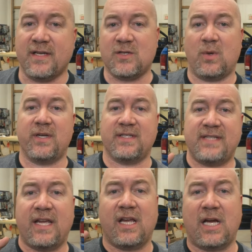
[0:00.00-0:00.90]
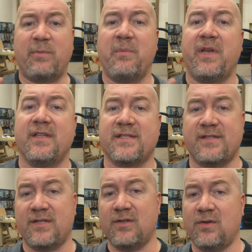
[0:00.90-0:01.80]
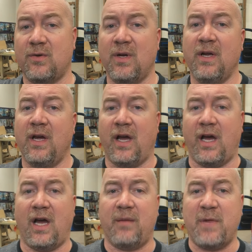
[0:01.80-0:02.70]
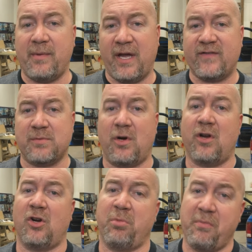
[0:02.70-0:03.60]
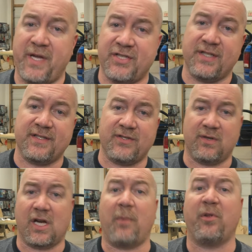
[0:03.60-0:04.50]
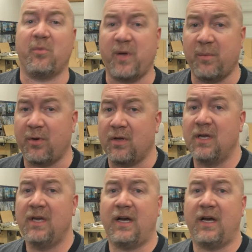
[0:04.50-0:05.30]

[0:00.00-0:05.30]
I just wanted to take a couple minutes to uh, maybe have some honorable mentions to a couple of people.